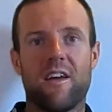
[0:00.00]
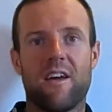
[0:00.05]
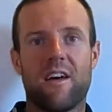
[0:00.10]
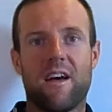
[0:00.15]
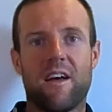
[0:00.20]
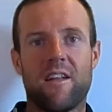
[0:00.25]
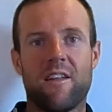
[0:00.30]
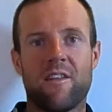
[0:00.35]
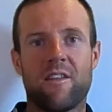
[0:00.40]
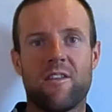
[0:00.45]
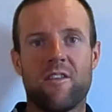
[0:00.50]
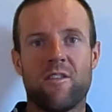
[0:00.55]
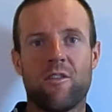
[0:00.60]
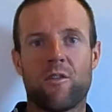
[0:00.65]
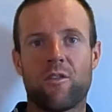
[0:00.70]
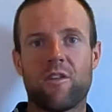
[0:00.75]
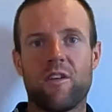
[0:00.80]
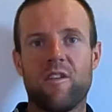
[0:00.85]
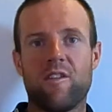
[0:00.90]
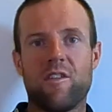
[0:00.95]
and
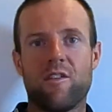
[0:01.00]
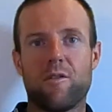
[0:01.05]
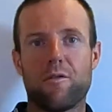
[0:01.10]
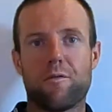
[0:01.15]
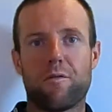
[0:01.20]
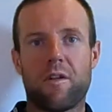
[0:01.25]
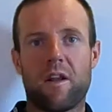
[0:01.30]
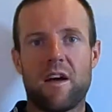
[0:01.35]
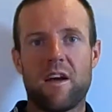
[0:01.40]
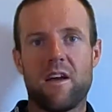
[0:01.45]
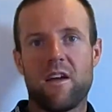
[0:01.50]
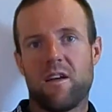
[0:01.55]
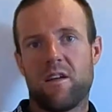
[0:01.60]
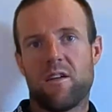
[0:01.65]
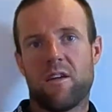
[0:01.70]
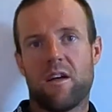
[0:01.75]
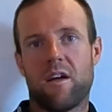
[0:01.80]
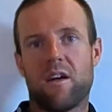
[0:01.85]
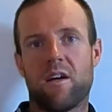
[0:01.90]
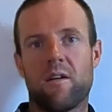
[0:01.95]
not easy to fly.
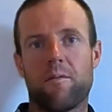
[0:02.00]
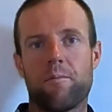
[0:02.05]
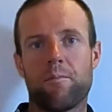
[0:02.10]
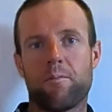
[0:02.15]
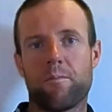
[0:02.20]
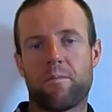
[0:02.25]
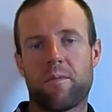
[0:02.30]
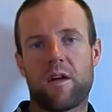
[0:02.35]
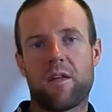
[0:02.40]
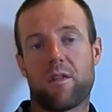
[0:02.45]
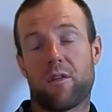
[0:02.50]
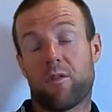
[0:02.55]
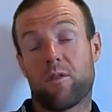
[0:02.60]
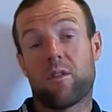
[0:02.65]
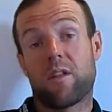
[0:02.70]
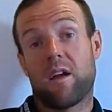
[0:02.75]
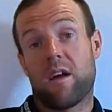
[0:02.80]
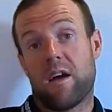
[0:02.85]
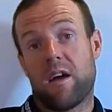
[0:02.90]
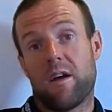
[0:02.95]
I
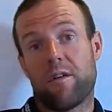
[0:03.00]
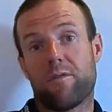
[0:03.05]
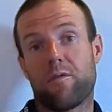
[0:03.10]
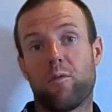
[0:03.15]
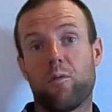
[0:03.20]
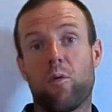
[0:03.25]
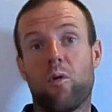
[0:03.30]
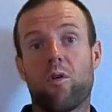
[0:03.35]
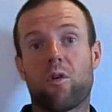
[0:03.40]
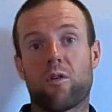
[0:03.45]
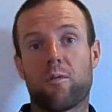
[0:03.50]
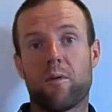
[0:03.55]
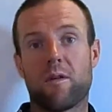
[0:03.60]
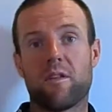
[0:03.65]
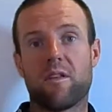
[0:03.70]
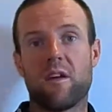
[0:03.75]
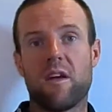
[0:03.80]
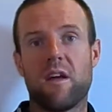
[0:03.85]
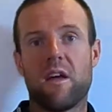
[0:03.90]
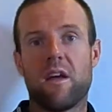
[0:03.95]
thought I have to walk,
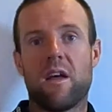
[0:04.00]
but